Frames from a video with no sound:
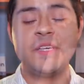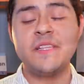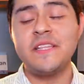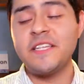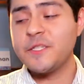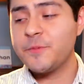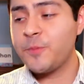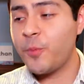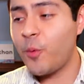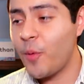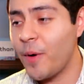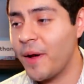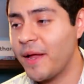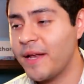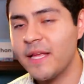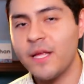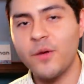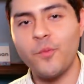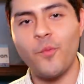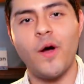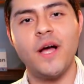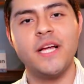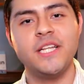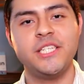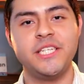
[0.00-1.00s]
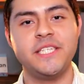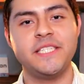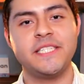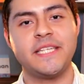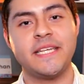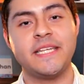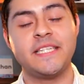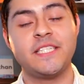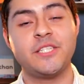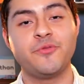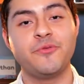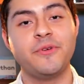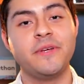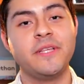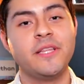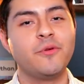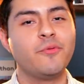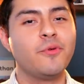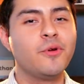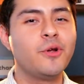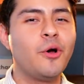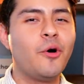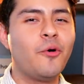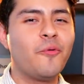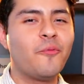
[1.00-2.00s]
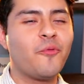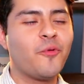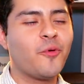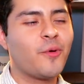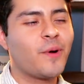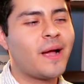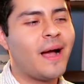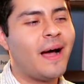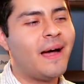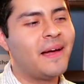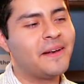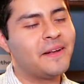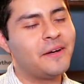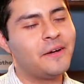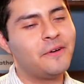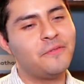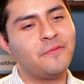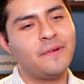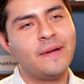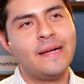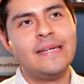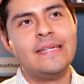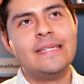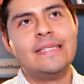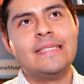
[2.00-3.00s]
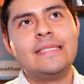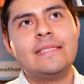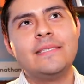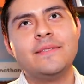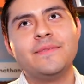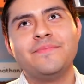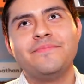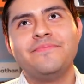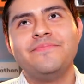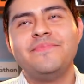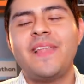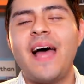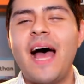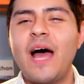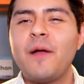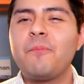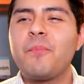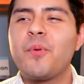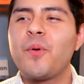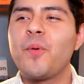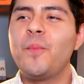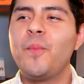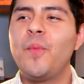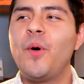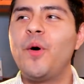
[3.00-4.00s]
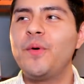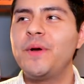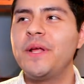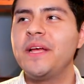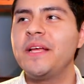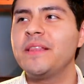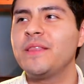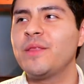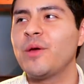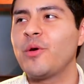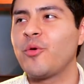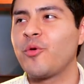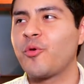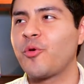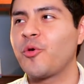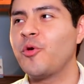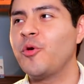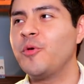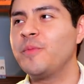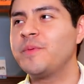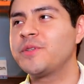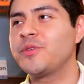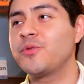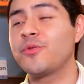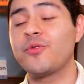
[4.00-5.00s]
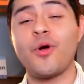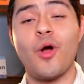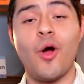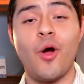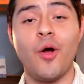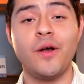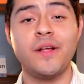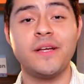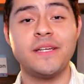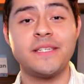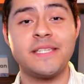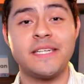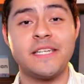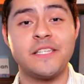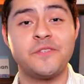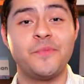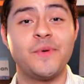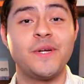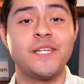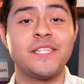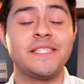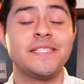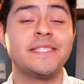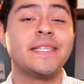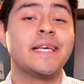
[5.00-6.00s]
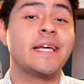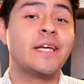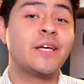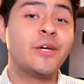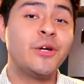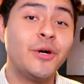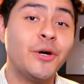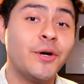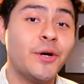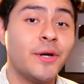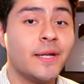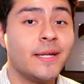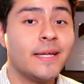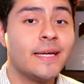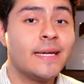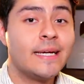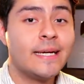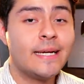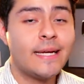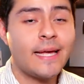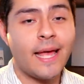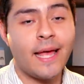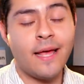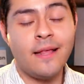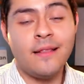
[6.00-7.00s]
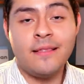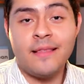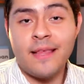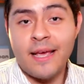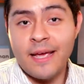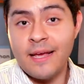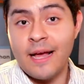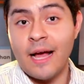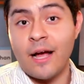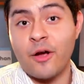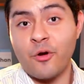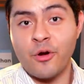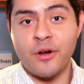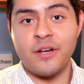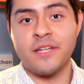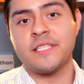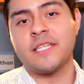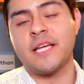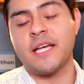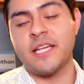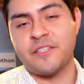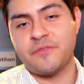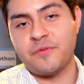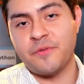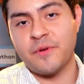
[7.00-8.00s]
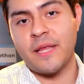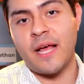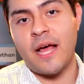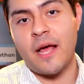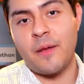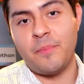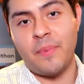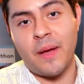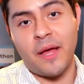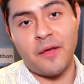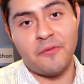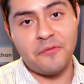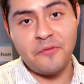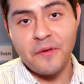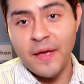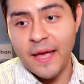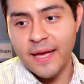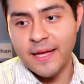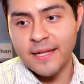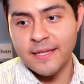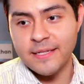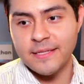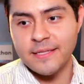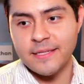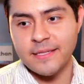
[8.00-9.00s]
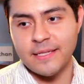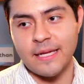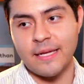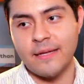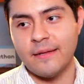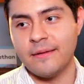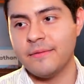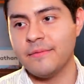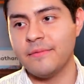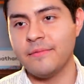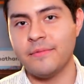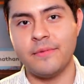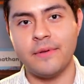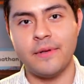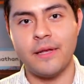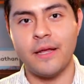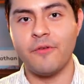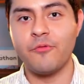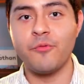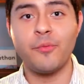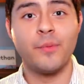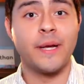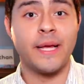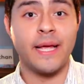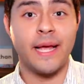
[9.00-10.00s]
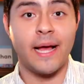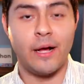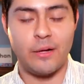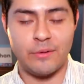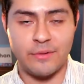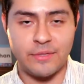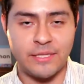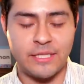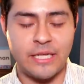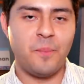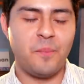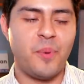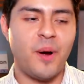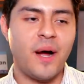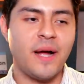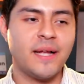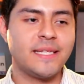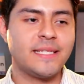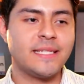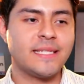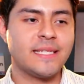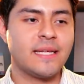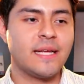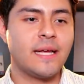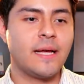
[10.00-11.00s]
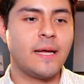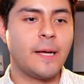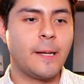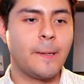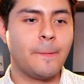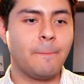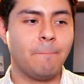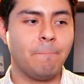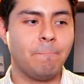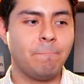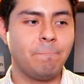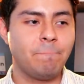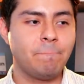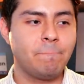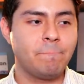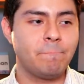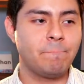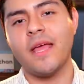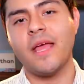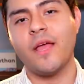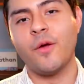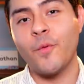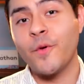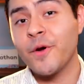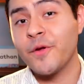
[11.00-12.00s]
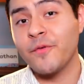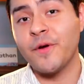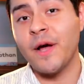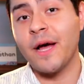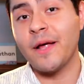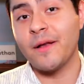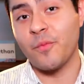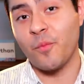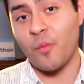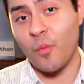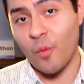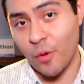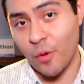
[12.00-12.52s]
To this point in YG's history, they were known for kind of not promoting their groups or artists as much as they could, and they got criticized for that by fans and everybody else. But it would have gotten